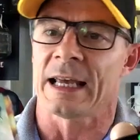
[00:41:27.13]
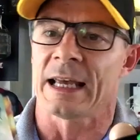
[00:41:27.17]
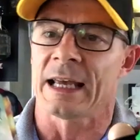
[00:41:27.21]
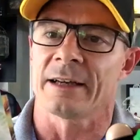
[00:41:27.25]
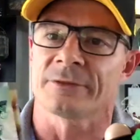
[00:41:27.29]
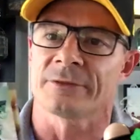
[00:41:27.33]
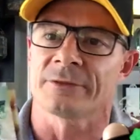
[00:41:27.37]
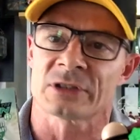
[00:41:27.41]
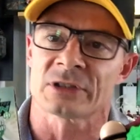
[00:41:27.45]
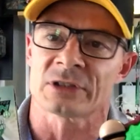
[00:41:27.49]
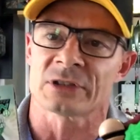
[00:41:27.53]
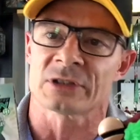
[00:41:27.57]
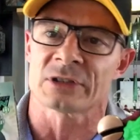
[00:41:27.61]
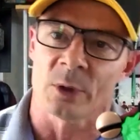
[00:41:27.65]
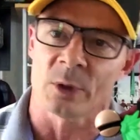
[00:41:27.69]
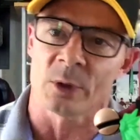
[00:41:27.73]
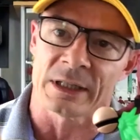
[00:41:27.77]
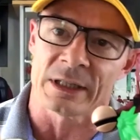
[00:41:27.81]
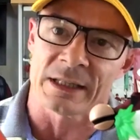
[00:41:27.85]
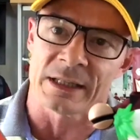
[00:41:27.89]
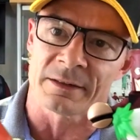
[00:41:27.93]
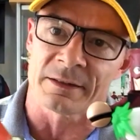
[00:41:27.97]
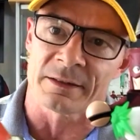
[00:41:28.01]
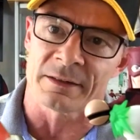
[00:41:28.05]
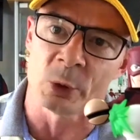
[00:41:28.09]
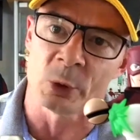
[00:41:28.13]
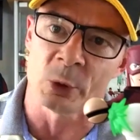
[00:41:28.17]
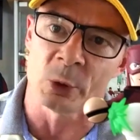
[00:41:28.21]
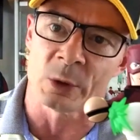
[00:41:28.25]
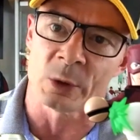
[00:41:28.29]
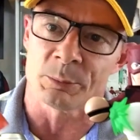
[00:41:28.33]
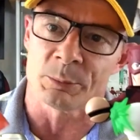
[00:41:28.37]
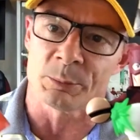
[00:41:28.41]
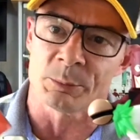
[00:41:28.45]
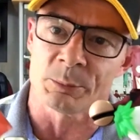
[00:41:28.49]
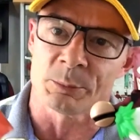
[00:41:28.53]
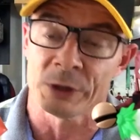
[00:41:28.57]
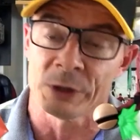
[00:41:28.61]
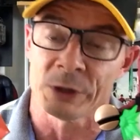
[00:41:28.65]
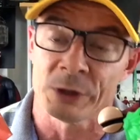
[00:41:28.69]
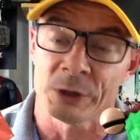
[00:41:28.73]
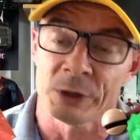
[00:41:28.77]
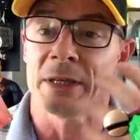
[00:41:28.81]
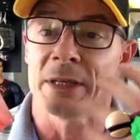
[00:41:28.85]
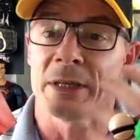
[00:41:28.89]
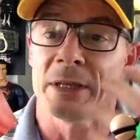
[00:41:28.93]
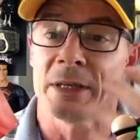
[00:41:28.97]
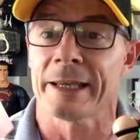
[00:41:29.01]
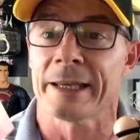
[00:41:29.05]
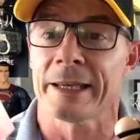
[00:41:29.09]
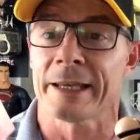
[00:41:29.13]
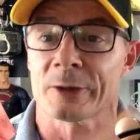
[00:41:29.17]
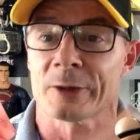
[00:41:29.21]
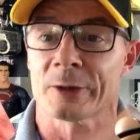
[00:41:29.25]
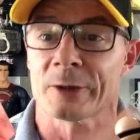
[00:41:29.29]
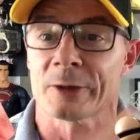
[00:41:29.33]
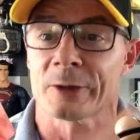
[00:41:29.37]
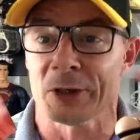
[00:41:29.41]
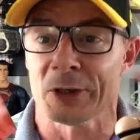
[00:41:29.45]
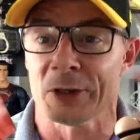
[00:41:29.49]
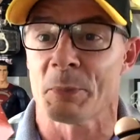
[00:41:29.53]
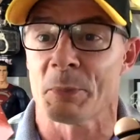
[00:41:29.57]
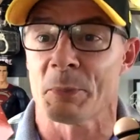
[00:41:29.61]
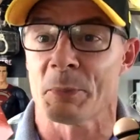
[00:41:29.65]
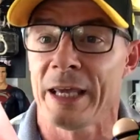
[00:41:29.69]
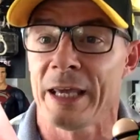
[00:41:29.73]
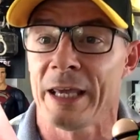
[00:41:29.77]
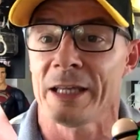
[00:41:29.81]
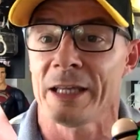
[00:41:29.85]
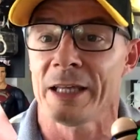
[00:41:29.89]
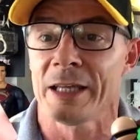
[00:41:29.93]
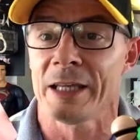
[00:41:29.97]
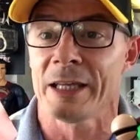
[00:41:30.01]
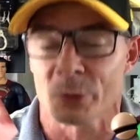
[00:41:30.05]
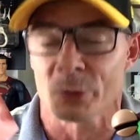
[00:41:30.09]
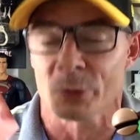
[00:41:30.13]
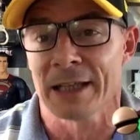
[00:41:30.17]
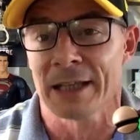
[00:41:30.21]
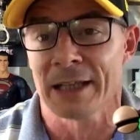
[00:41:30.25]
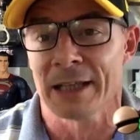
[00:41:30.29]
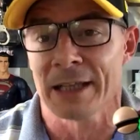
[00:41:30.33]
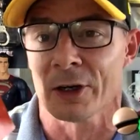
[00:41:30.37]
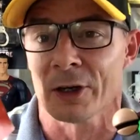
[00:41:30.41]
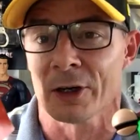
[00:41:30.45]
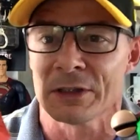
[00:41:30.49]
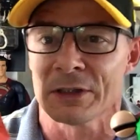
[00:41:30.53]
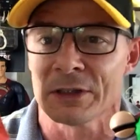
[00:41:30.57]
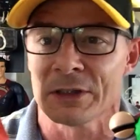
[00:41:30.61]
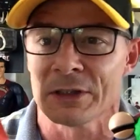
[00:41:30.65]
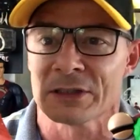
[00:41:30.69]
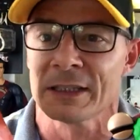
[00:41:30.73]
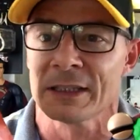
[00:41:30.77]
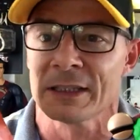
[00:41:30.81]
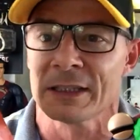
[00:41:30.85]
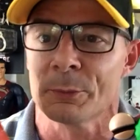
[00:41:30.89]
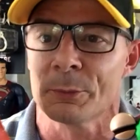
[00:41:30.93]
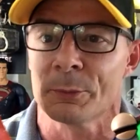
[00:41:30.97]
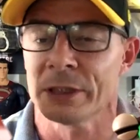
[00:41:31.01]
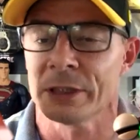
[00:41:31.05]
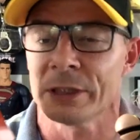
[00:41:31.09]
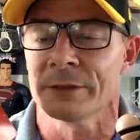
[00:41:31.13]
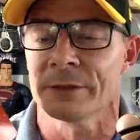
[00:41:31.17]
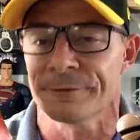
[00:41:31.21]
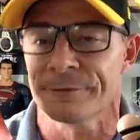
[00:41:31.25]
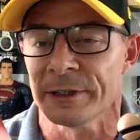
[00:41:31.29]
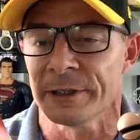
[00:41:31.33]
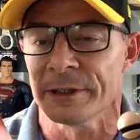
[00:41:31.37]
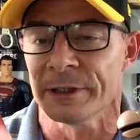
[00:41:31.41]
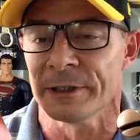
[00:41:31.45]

someone who could put that many characters on a page, well, that's obviously a pretty good fit.